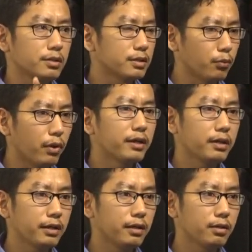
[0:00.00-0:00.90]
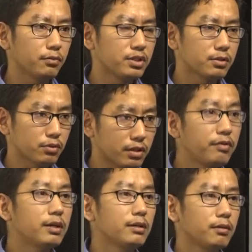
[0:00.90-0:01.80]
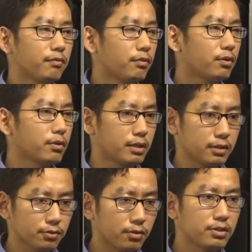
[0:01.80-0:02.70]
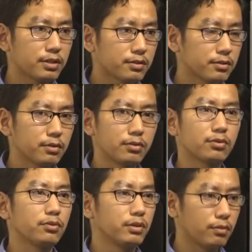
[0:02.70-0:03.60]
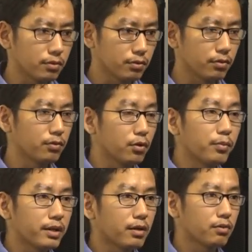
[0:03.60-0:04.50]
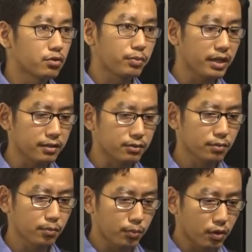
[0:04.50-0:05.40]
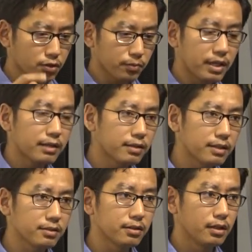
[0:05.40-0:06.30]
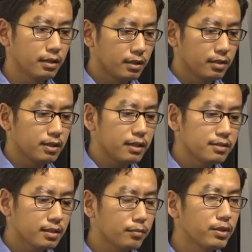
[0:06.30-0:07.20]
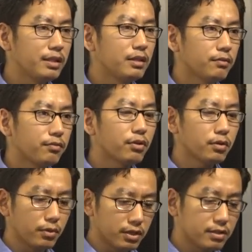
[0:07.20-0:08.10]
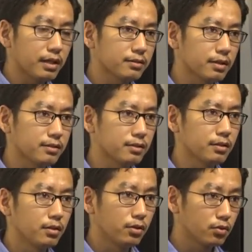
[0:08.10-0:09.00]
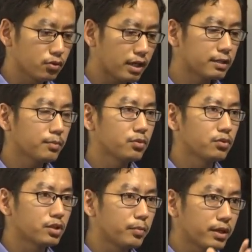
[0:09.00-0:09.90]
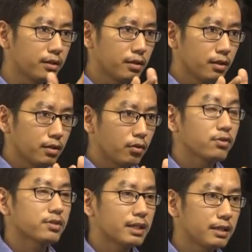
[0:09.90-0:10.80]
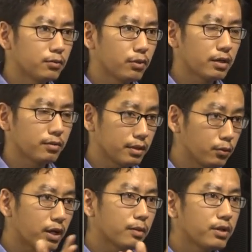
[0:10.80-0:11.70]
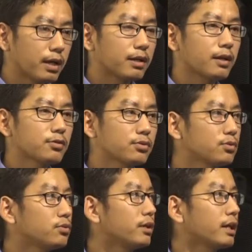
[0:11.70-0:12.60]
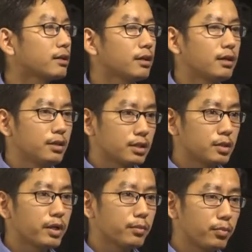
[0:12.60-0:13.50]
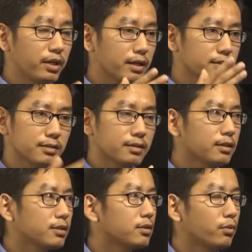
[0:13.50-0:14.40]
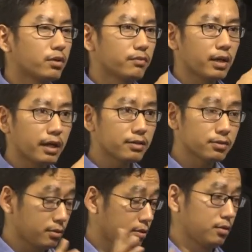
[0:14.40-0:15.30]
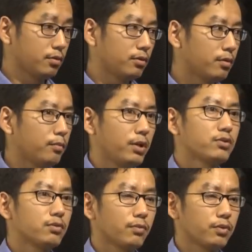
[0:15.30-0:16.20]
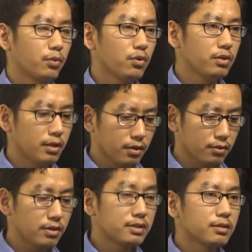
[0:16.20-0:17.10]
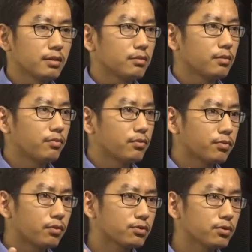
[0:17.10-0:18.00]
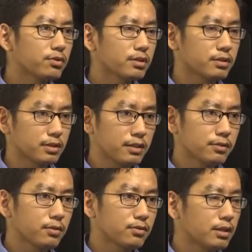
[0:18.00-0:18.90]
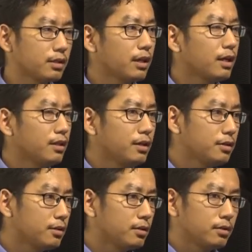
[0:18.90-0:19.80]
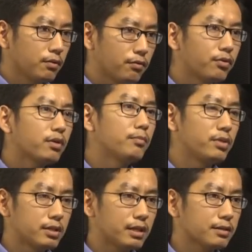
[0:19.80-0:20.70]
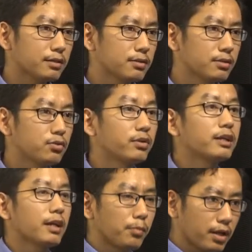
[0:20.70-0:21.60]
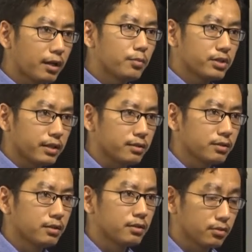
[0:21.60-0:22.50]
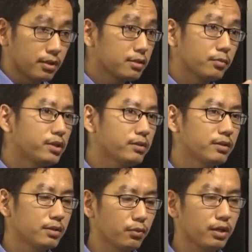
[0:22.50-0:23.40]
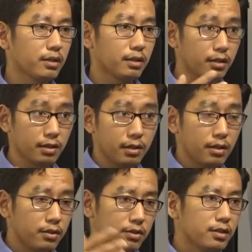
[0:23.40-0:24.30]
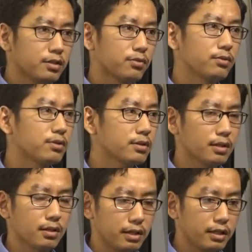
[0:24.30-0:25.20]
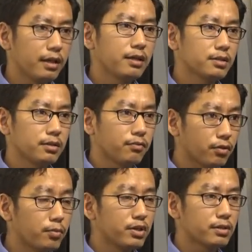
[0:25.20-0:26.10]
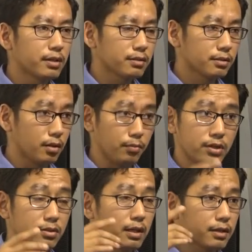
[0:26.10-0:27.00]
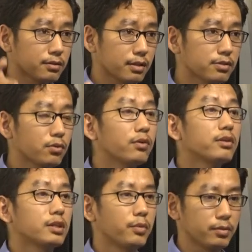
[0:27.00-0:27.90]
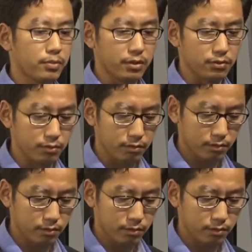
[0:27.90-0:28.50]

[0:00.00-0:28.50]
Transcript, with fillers: It's a wide area which is difficult for the soldiers to, you know, roam around or to practice. So because of that reason, Chinese army need frequent military exercises, you know, to adapt to Tibet hostile environment, and also to get Tibet being, as I said, it's one of the highest, you know, plateau of the world. So it's for soldiers, Chinese soldiers, they need frequent military exercises to get acclimatized. So that's the main reason why the Chinese soldiers are engaged in a frequent military exercise on the Tibetan plateau.